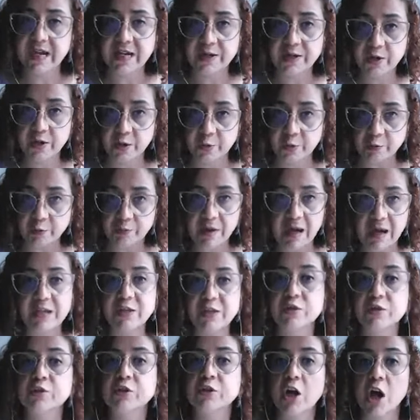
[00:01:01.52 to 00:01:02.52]
at home
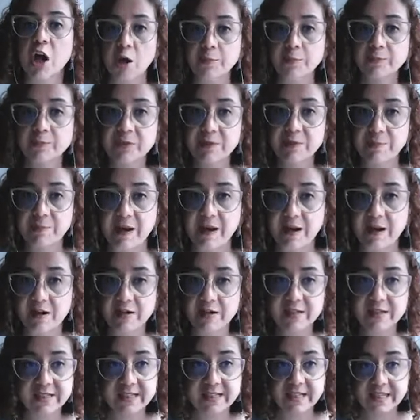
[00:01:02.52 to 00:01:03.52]
and you come
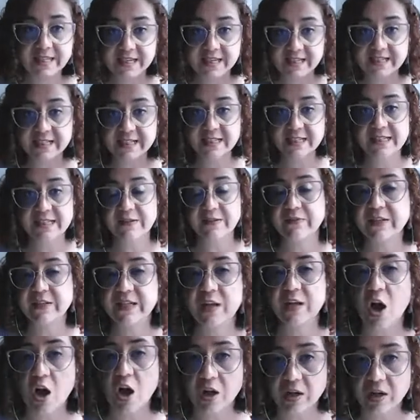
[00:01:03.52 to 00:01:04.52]
prepared to this
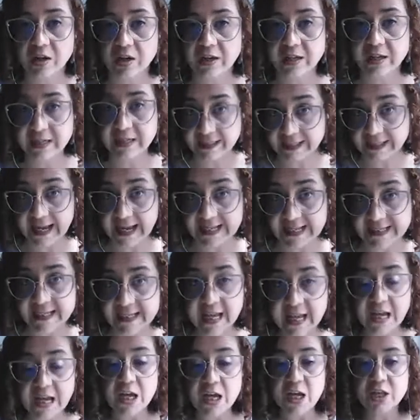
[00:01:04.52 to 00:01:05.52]
activity in class.
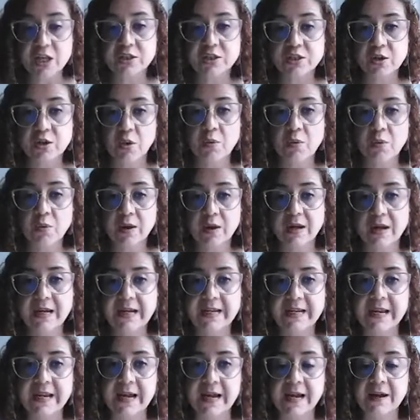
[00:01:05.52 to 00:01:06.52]
So
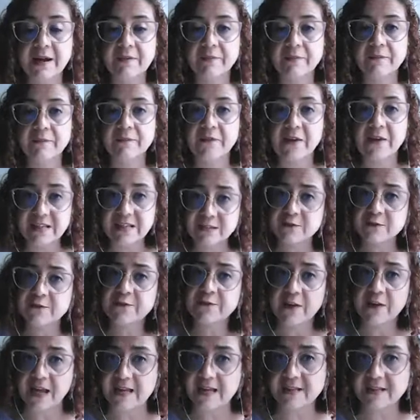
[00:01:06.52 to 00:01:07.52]
in a
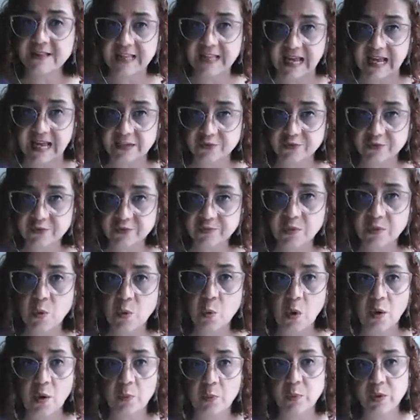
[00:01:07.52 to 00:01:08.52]
face-to-face classroom,
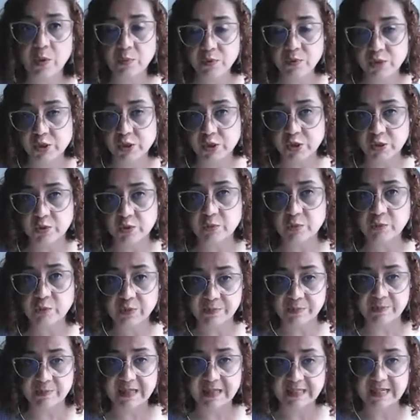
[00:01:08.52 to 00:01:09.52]
what we would do
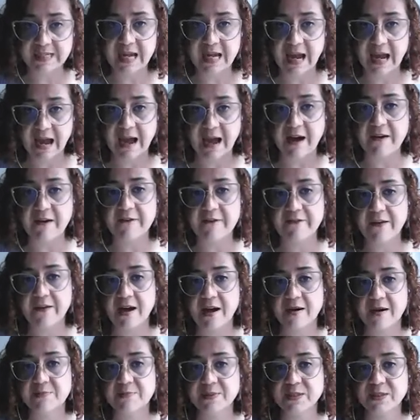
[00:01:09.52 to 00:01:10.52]
would be to
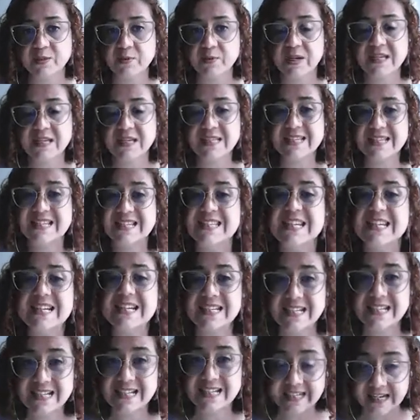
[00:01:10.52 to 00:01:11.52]
have students
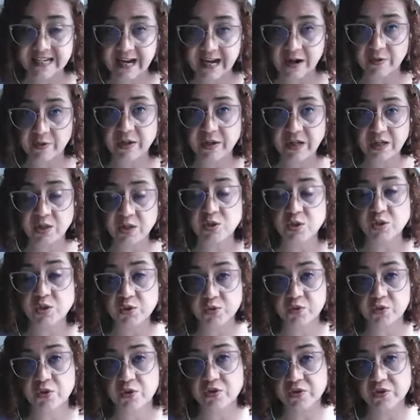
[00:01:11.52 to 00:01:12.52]
sitting down in
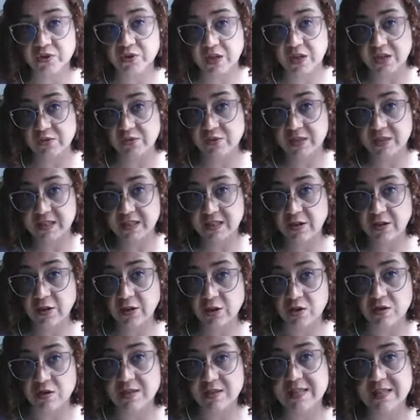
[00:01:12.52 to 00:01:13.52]
two concentric
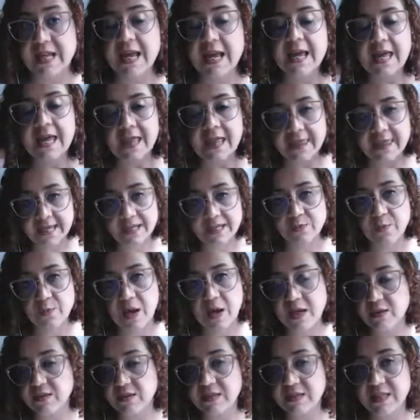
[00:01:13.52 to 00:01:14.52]
circles. That's
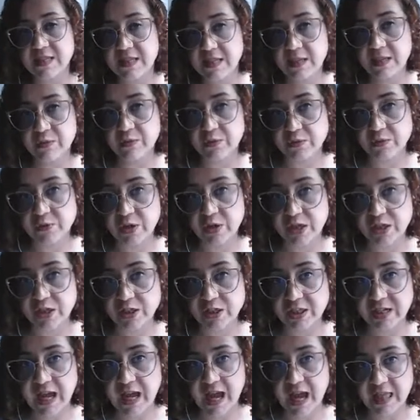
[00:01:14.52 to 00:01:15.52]
why you see the
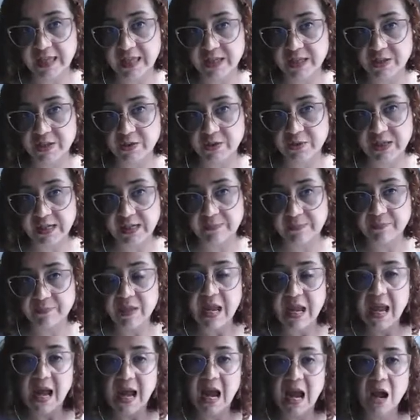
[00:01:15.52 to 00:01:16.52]
illustration on the screen.
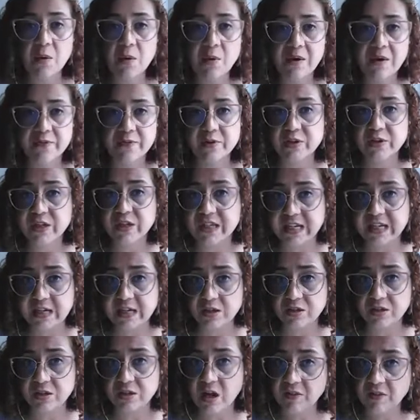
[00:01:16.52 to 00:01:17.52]
However,
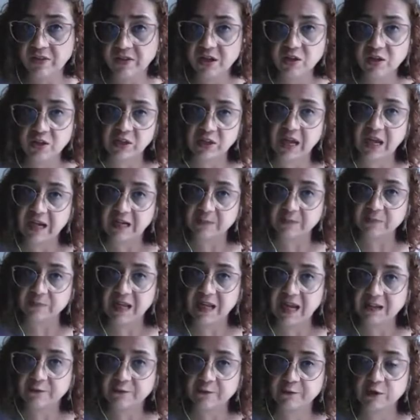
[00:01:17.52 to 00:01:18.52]
here on the online
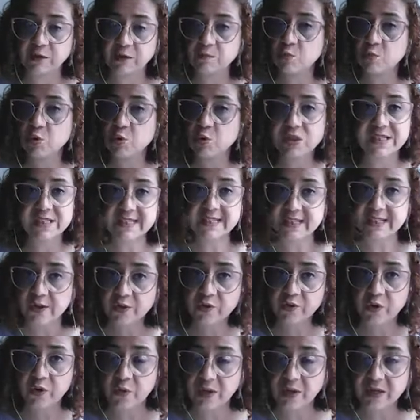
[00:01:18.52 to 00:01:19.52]
platform, we're
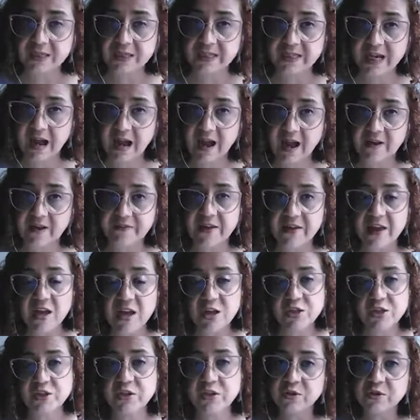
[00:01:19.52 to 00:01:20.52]
still going to have
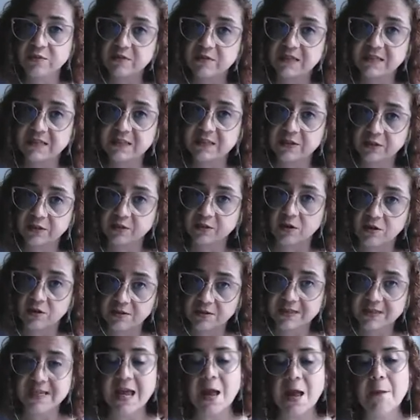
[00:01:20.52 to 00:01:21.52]
two
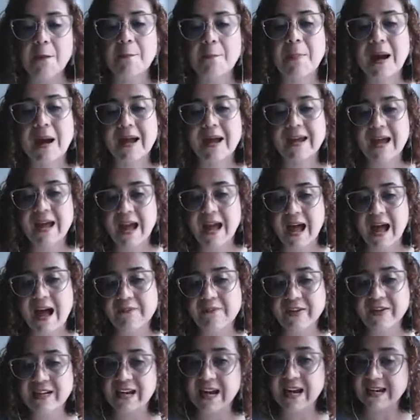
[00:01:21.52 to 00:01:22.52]
circles by
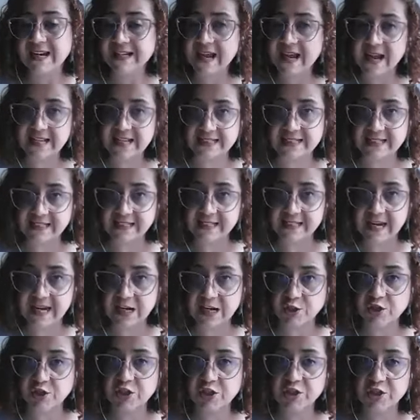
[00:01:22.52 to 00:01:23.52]
having an
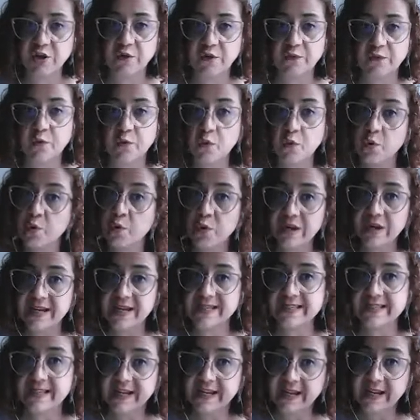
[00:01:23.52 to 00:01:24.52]
assignation of who
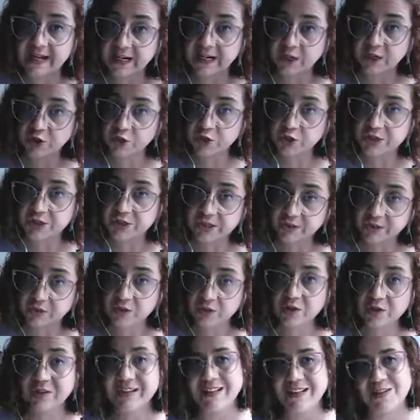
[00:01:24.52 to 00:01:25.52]
is in the inner
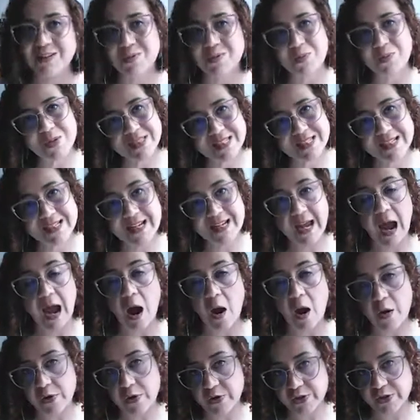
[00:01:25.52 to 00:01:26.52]
circle and who is in the
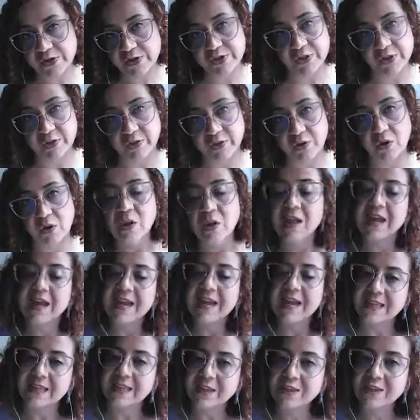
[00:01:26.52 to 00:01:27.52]
outer circle.
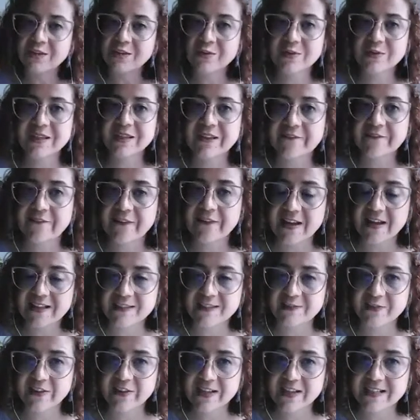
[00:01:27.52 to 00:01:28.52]
During the
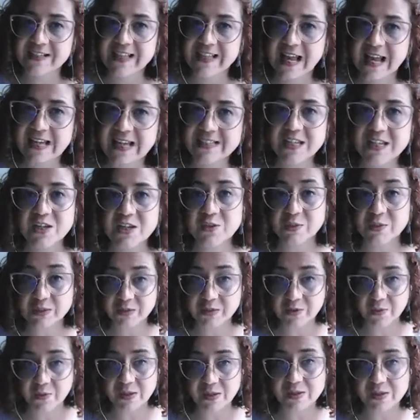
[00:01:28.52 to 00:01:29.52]
face-to-face class, you are
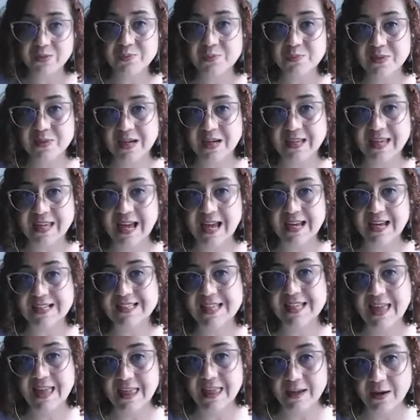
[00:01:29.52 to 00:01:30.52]
going to realize
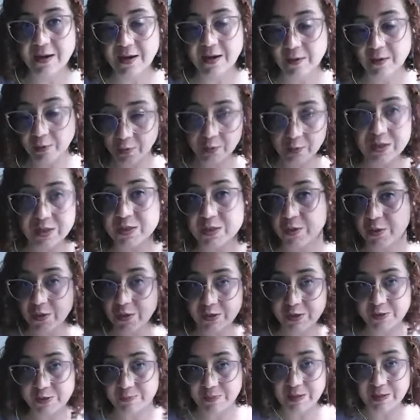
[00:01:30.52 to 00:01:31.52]
who is going
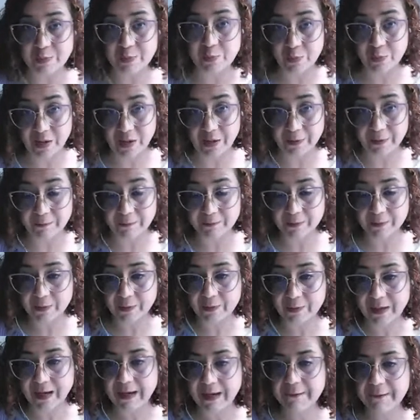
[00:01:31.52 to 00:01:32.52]
to be where,
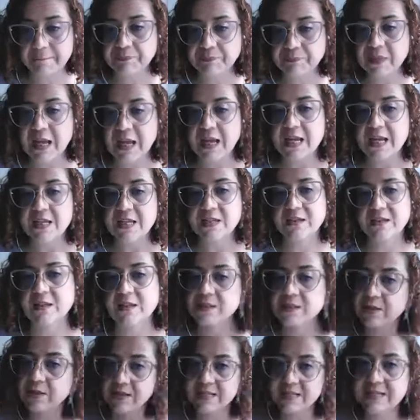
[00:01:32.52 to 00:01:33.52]
okay? So
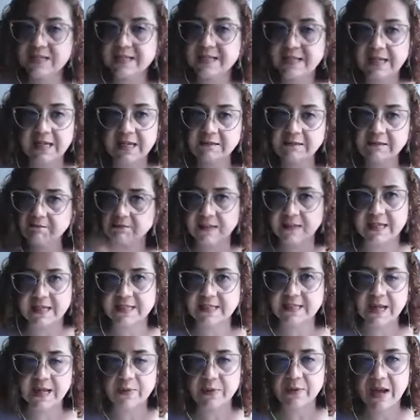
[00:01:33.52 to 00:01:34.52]
as you can see,
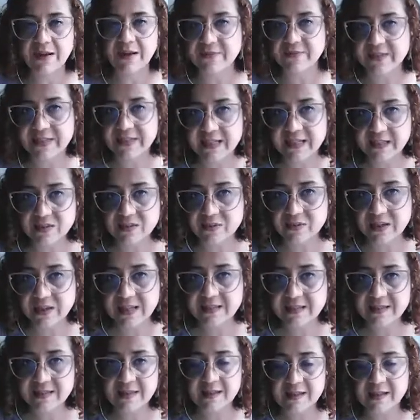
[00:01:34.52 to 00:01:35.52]
let's say we have 6
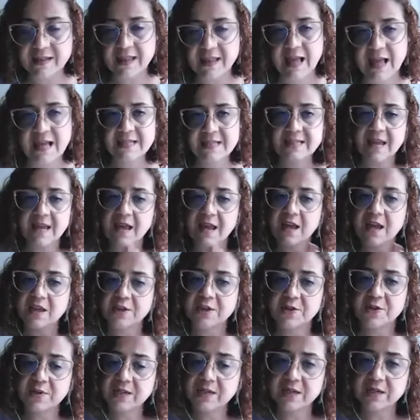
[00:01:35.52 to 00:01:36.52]
students in the class.
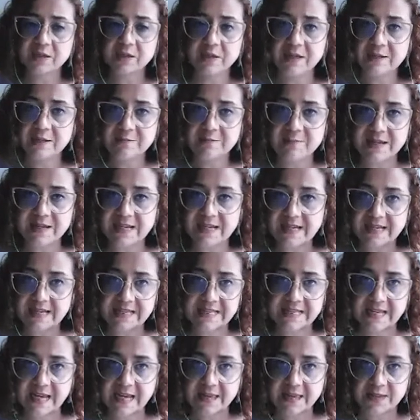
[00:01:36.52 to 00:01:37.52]
3 are going to be
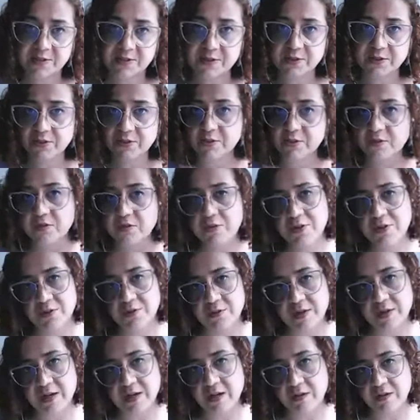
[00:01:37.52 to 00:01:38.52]
inside the circle,
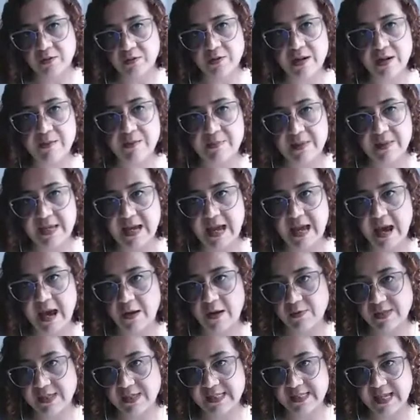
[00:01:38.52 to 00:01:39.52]
3 are going to be
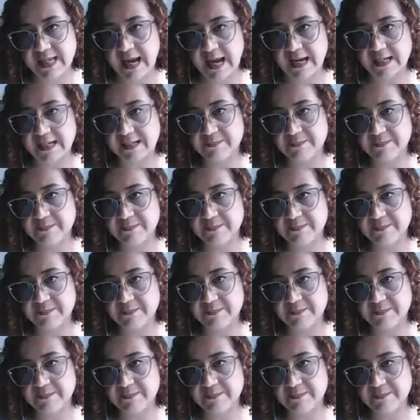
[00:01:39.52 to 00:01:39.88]
outside.